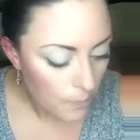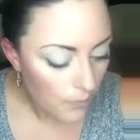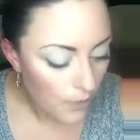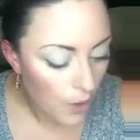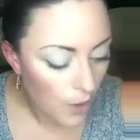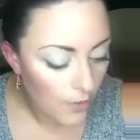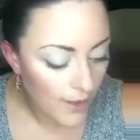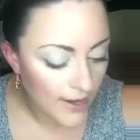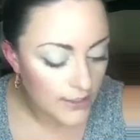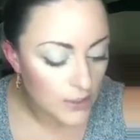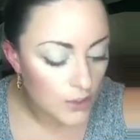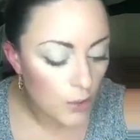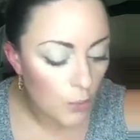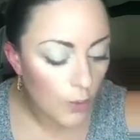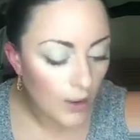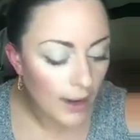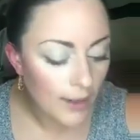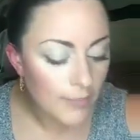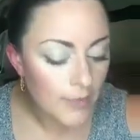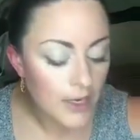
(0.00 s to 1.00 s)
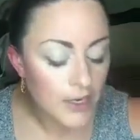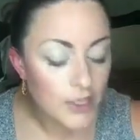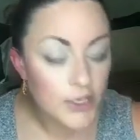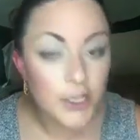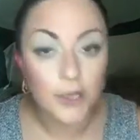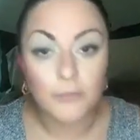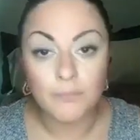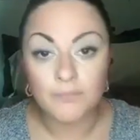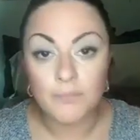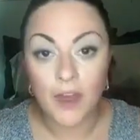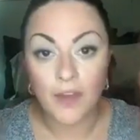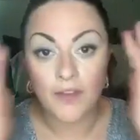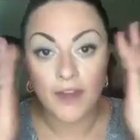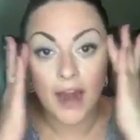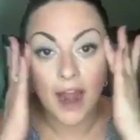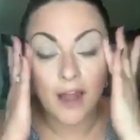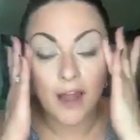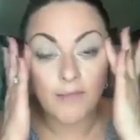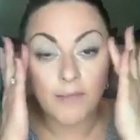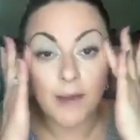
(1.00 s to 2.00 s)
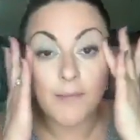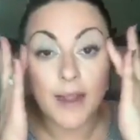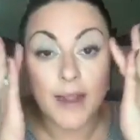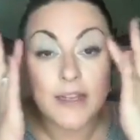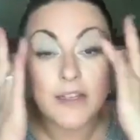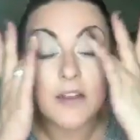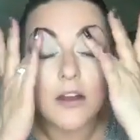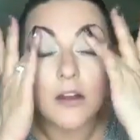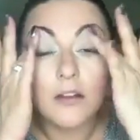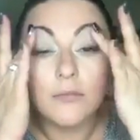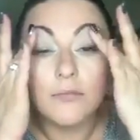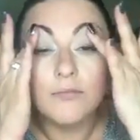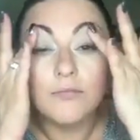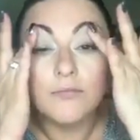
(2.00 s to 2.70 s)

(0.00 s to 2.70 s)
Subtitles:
Okay, so what I'm going to do, now that I have my base on,